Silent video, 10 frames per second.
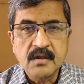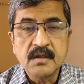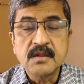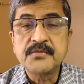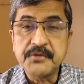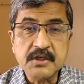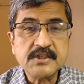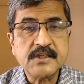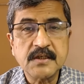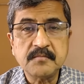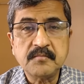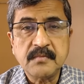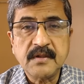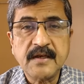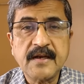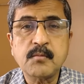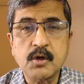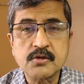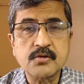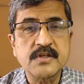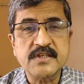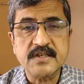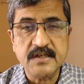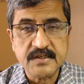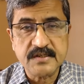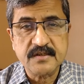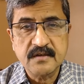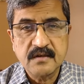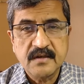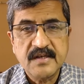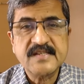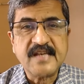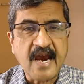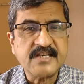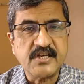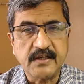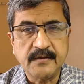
The first term that I want to discuss is caching.